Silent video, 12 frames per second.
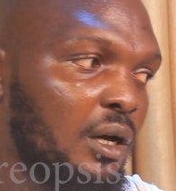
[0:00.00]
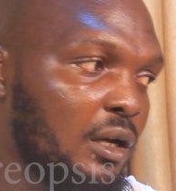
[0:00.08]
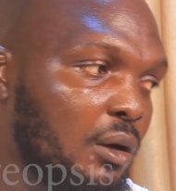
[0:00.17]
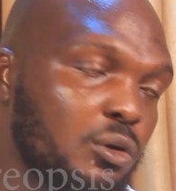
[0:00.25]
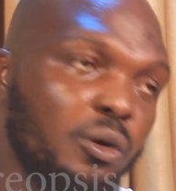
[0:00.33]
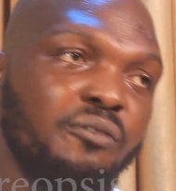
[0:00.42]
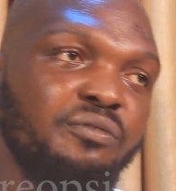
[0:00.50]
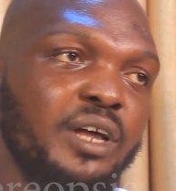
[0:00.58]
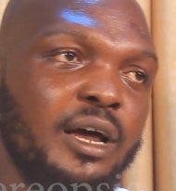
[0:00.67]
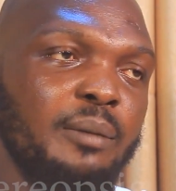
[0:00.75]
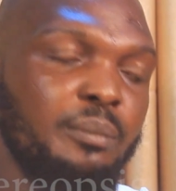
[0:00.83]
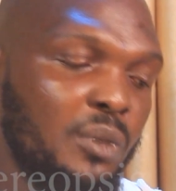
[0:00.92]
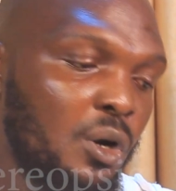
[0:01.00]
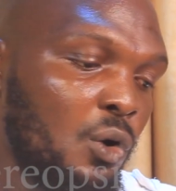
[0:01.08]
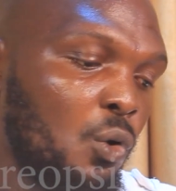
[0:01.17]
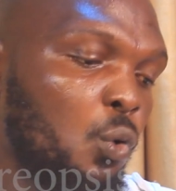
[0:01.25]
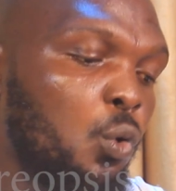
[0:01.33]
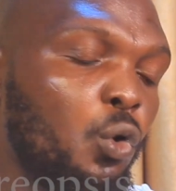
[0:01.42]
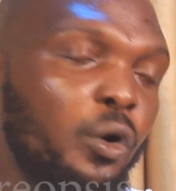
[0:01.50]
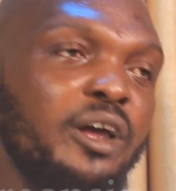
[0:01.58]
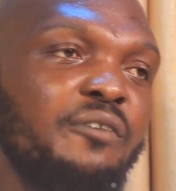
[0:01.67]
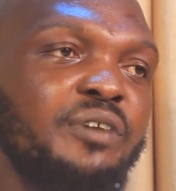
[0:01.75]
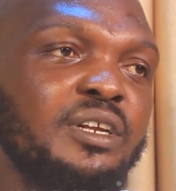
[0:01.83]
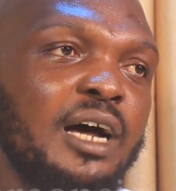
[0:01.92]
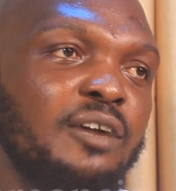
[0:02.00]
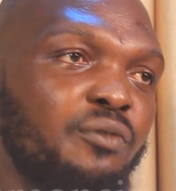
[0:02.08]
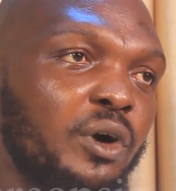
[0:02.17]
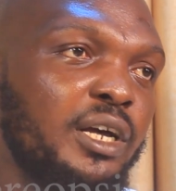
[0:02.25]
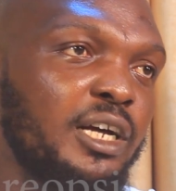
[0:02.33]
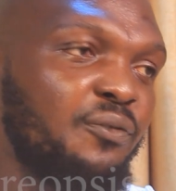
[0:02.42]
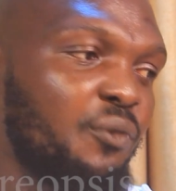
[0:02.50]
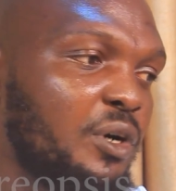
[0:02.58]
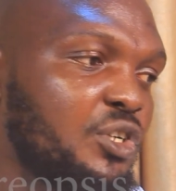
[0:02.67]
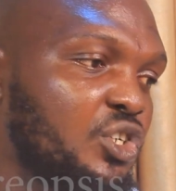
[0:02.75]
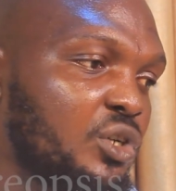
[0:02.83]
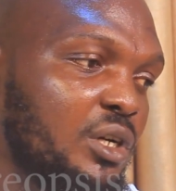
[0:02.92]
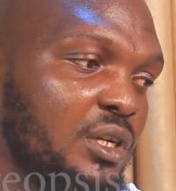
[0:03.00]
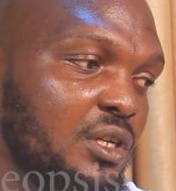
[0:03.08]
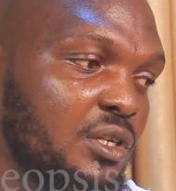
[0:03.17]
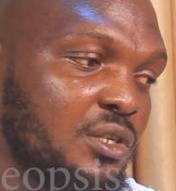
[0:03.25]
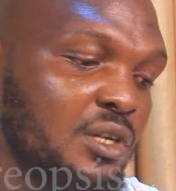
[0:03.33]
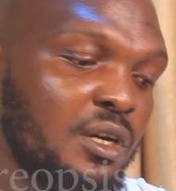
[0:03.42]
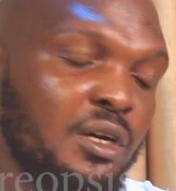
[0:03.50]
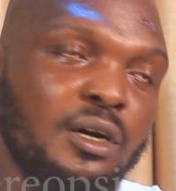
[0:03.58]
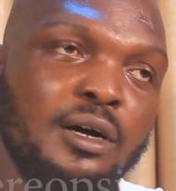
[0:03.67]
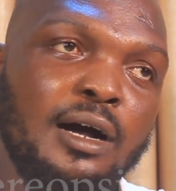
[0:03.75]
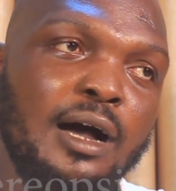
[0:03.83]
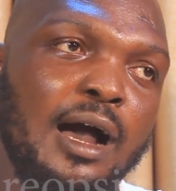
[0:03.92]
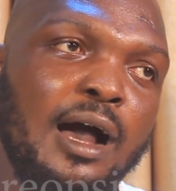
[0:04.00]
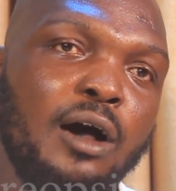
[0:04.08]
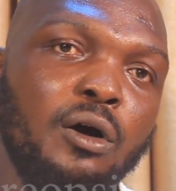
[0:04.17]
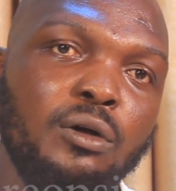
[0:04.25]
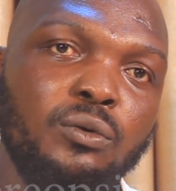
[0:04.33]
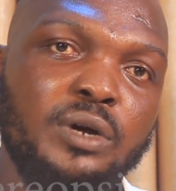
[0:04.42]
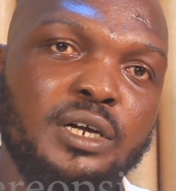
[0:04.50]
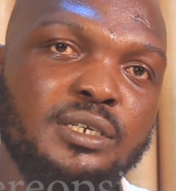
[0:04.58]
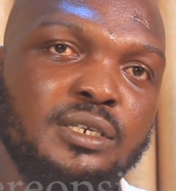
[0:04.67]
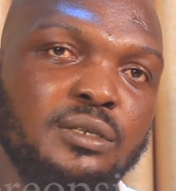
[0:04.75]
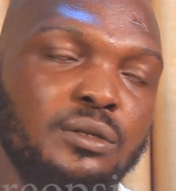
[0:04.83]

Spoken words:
A lot of them who even advocate for his release are always